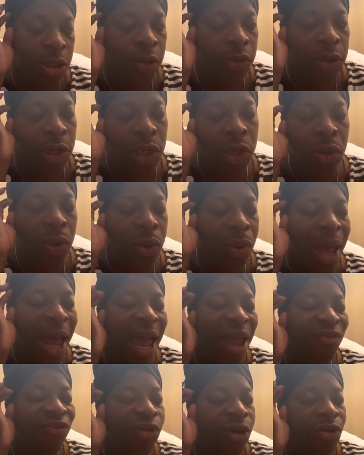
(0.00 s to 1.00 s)
the new
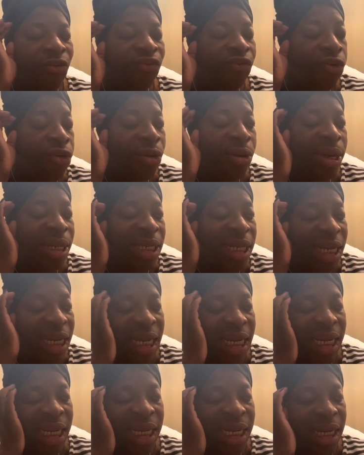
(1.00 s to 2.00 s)
iPhone
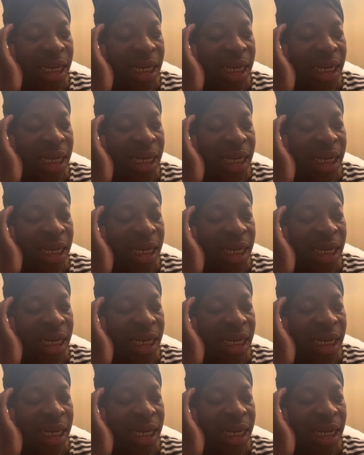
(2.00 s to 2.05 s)
14